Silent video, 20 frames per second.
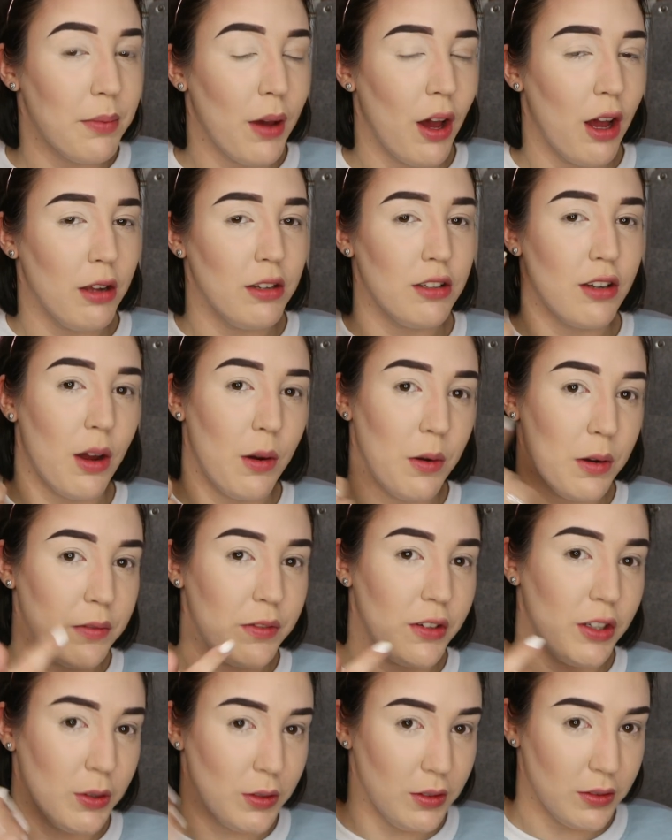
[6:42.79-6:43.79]
but I'd go
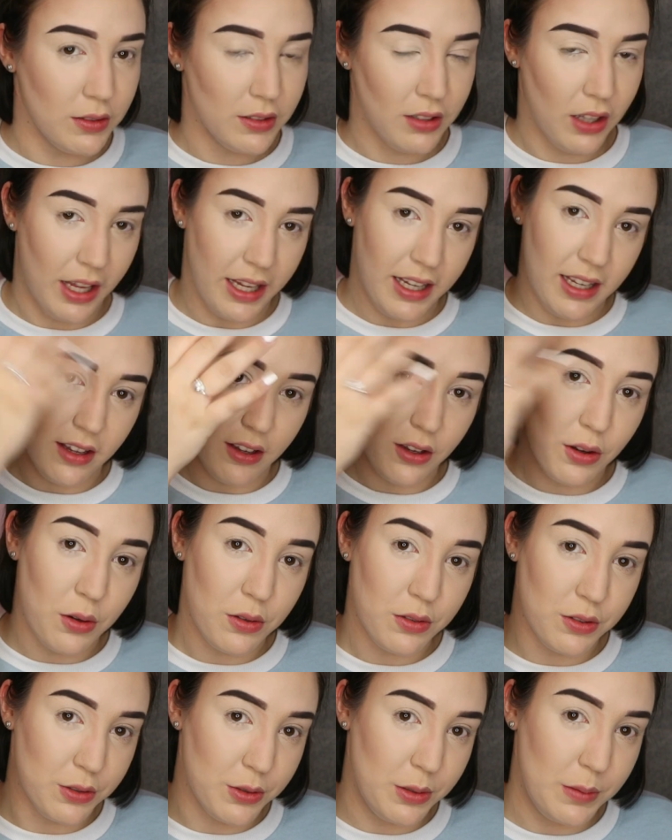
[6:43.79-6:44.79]
over your like
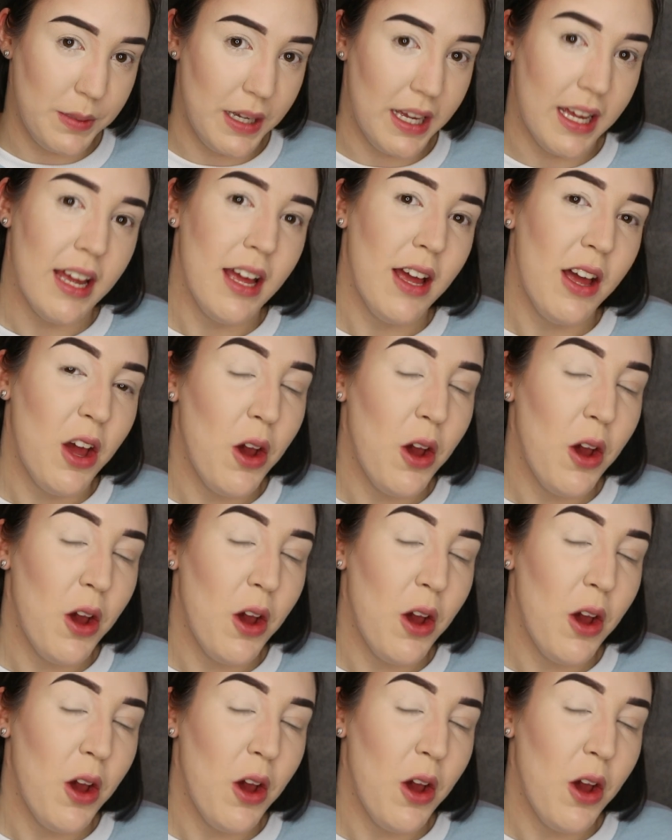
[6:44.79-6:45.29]
contour bit